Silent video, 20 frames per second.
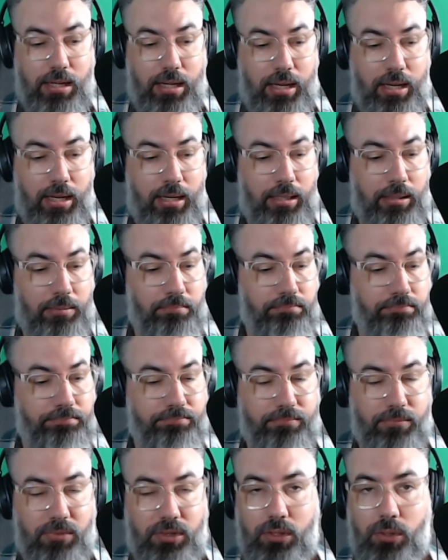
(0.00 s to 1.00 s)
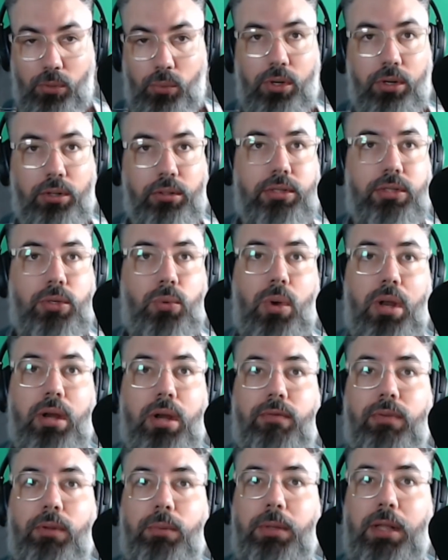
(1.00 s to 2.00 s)
The world is a
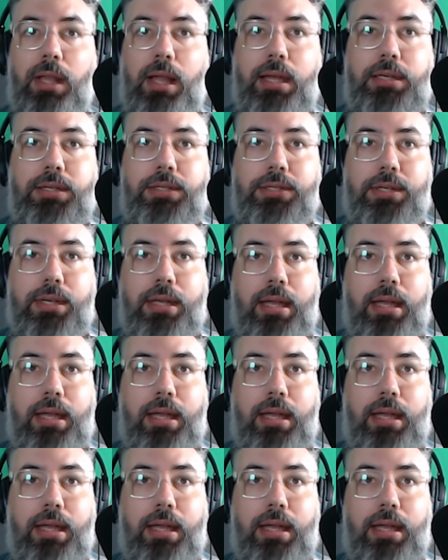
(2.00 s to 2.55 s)
wonderful place,